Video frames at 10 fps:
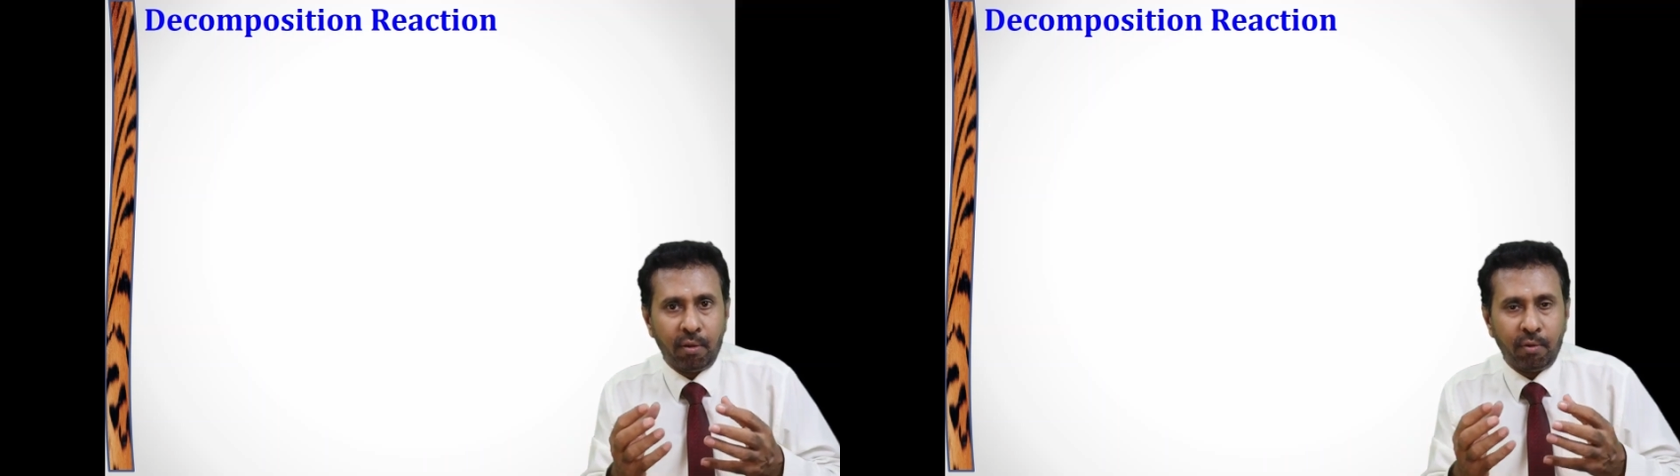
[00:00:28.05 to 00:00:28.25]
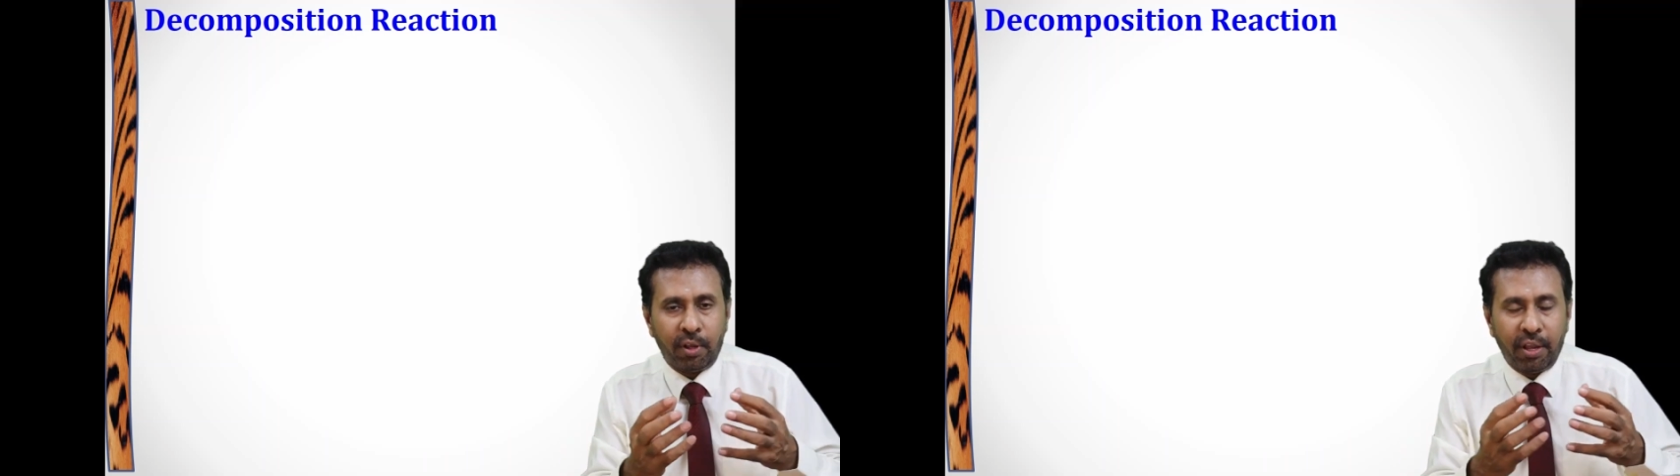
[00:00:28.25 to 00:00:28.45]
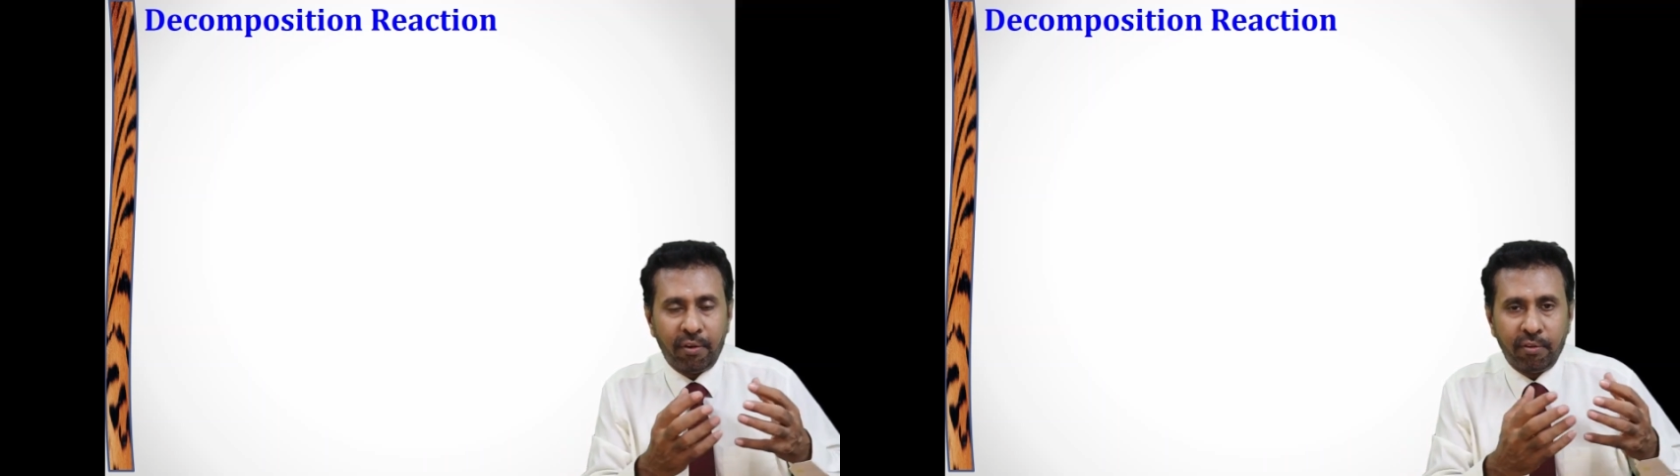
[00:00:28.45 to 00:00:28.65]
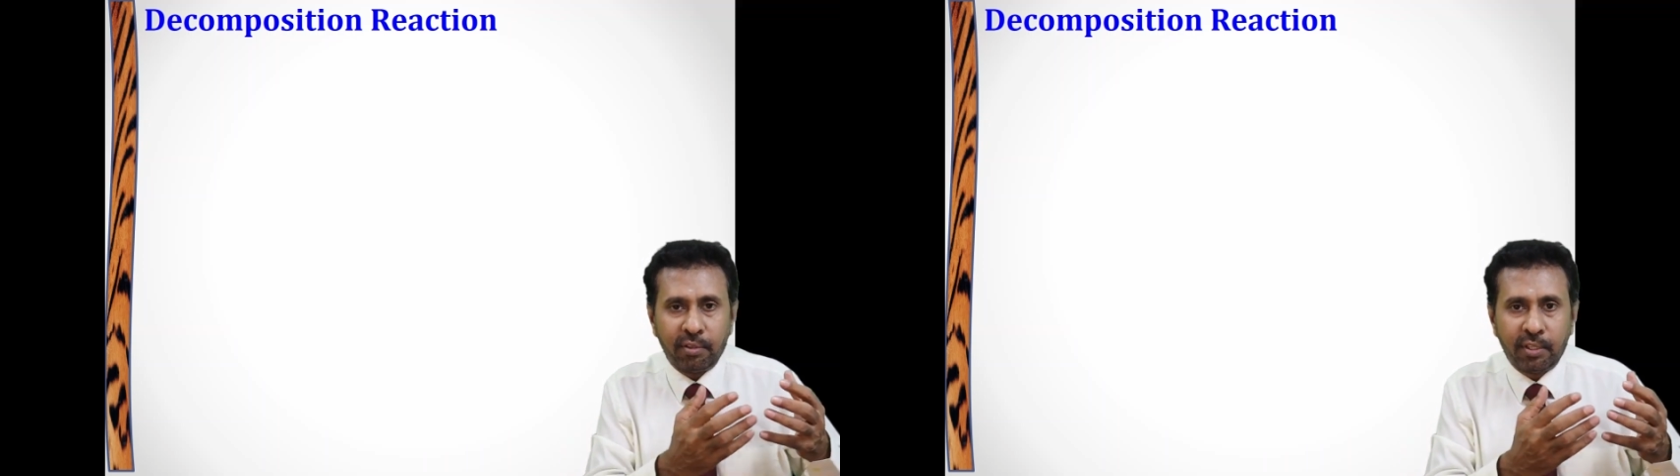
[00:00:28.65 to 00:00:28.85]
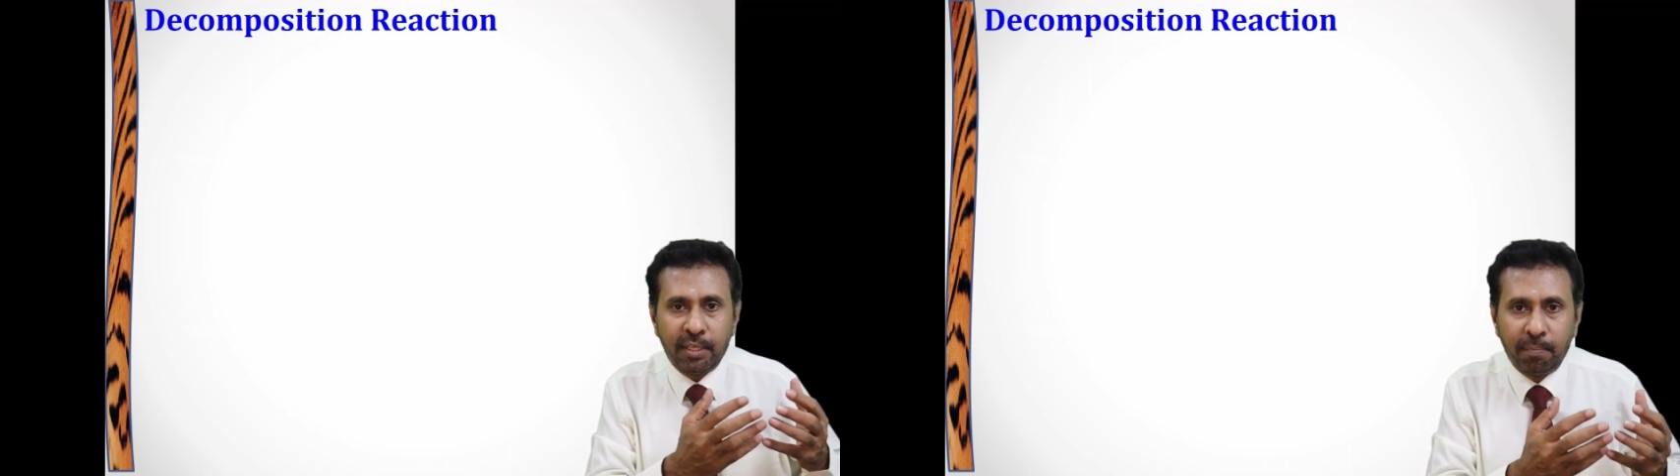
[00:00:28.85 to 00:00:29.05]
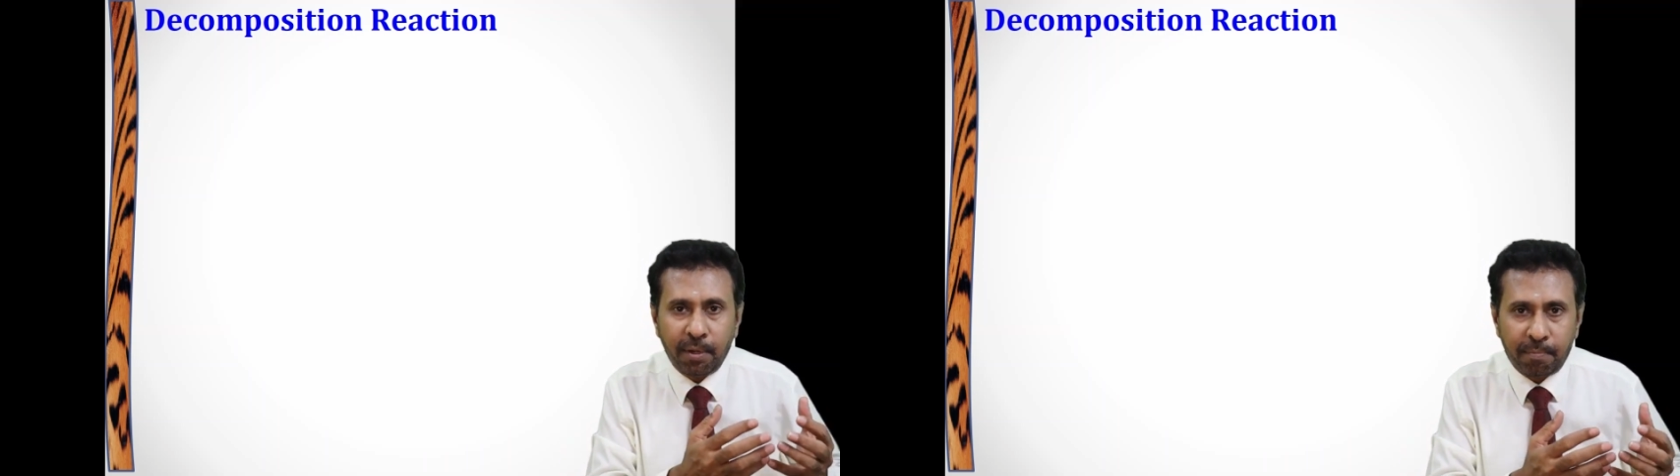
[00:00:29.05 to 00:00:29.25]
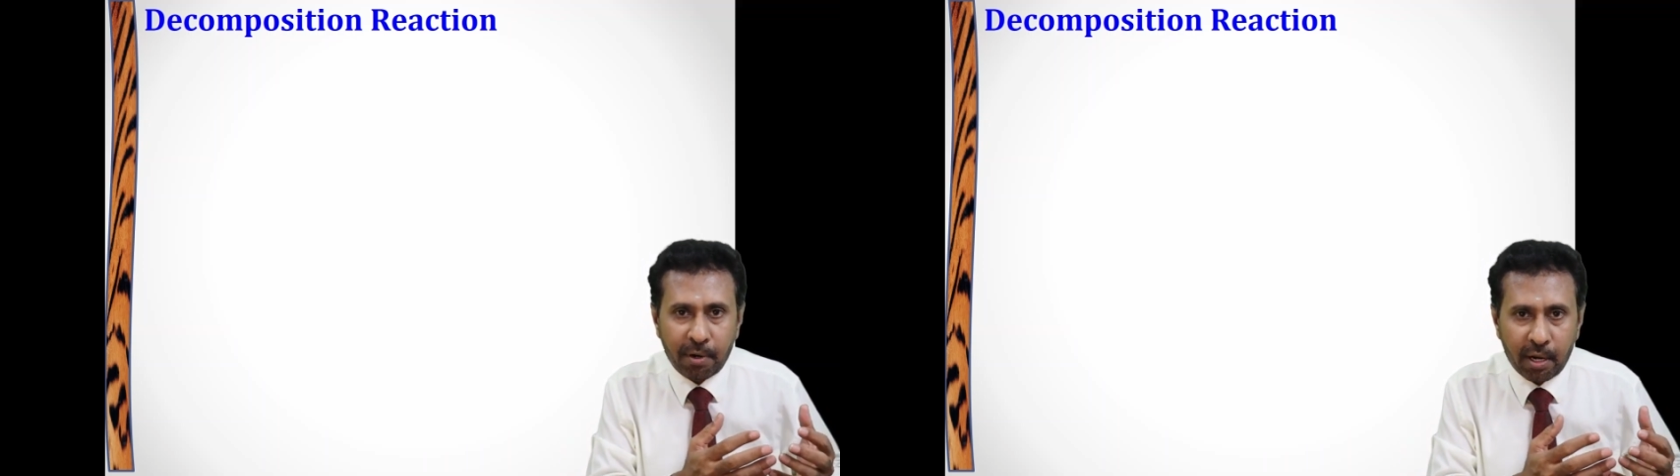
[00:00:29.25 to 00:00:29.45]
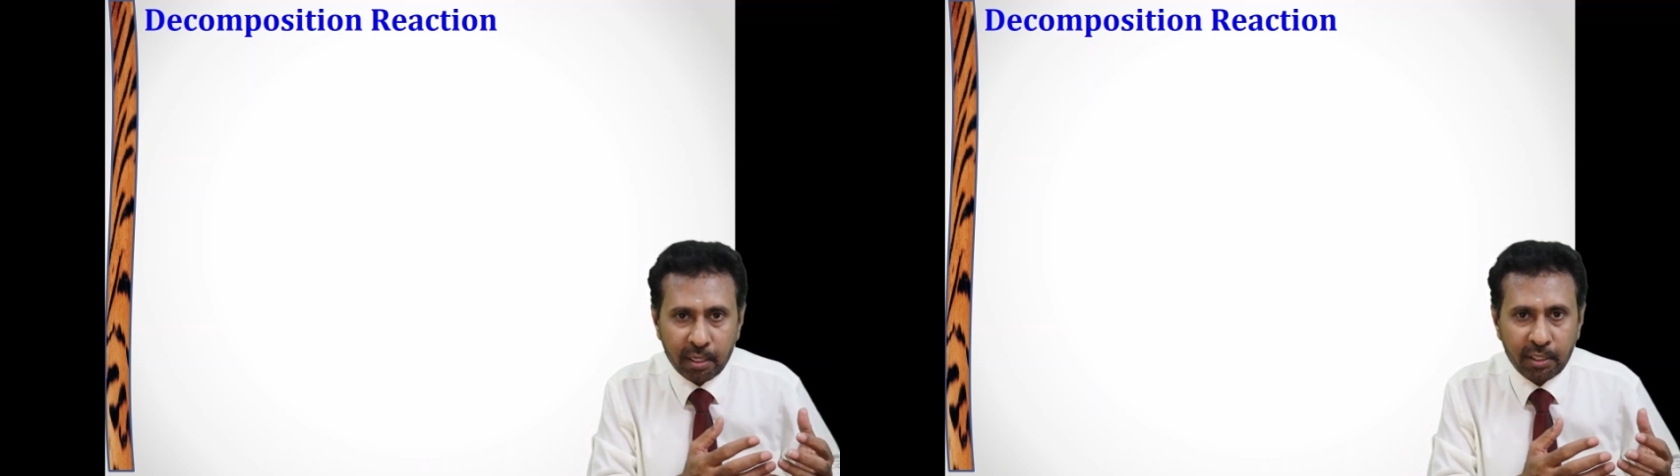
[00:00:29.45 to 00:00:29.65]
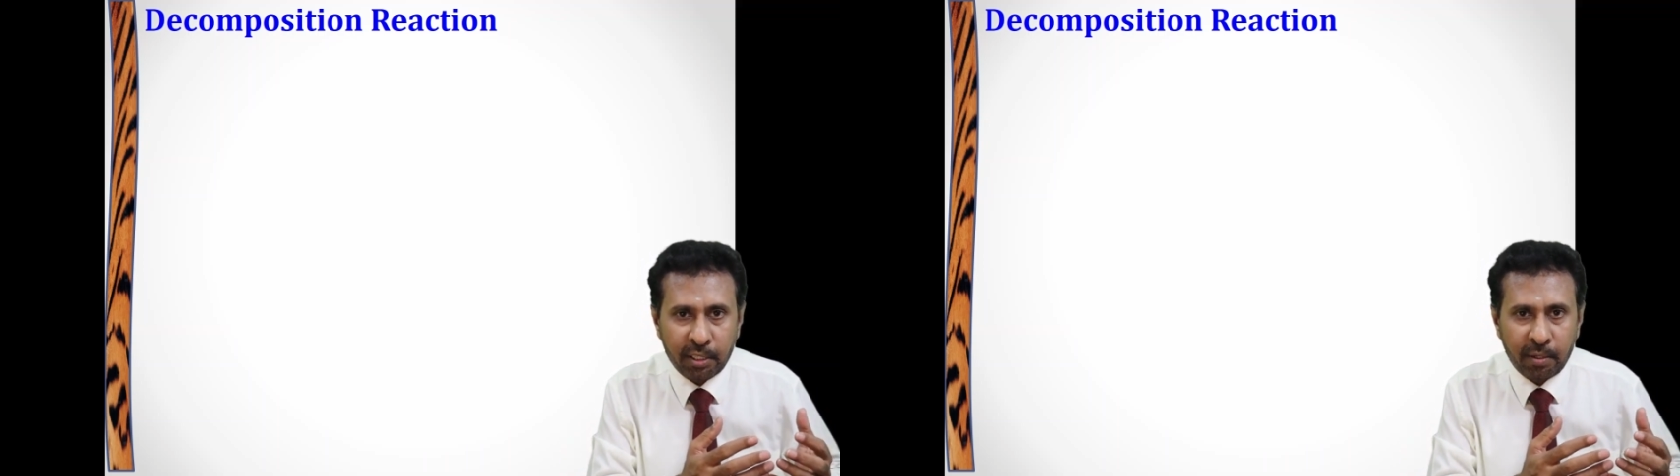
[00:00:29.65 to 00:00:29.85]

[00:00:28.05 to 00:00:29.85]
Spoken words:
give simpler products,